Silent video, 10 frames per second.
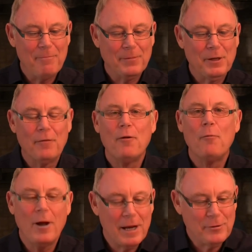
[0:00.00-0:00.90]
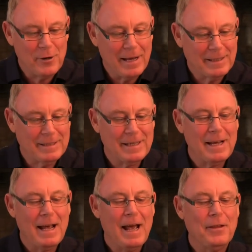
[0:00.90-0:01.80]
So for one address,
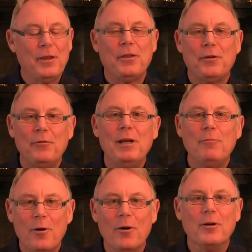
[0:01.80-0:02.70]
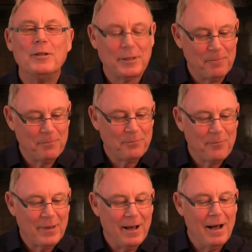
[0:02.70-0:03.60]
the 3 words
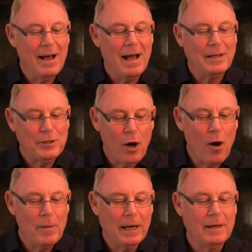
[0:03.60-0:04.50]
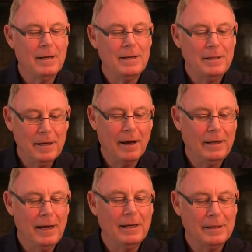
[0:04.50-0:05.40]
are atomic
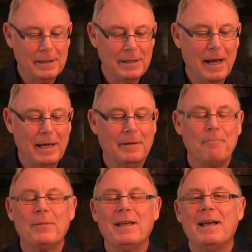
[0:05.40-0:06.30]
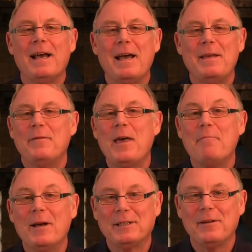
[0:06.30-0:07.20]
dining today.
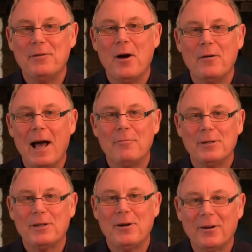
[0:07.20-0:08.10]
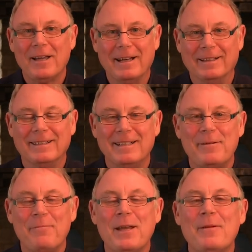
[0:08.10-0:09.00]
They must have known I was cooking.
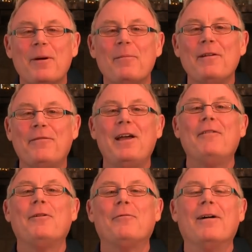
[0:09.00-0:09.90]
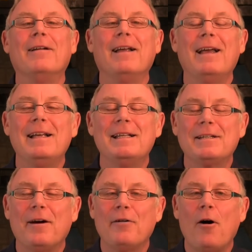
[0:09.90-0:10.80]
But my favourite one
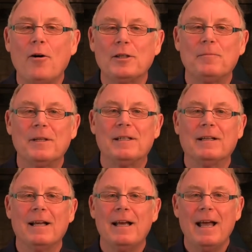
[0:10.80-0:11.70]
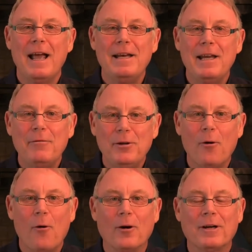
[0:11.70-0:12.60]
is of a hospital in New
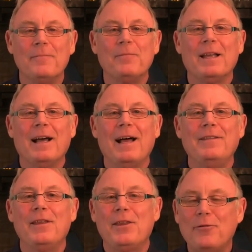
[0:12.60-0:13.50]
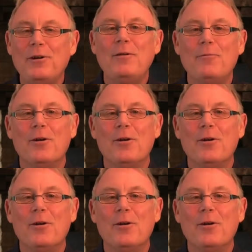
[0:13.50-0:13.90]
York. And the three